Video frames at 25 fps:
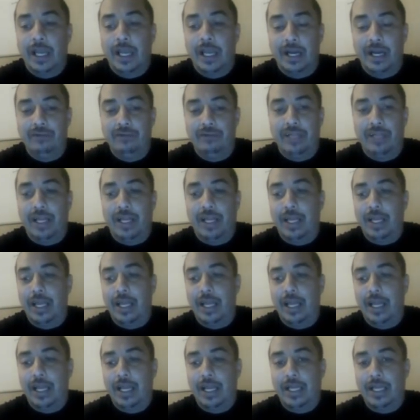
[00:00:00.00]
and everything,
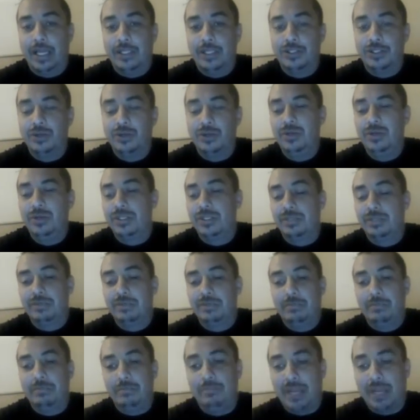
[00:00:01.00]
and show you some of
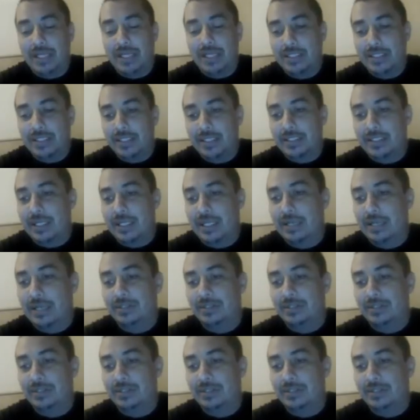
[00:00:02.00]
the basics.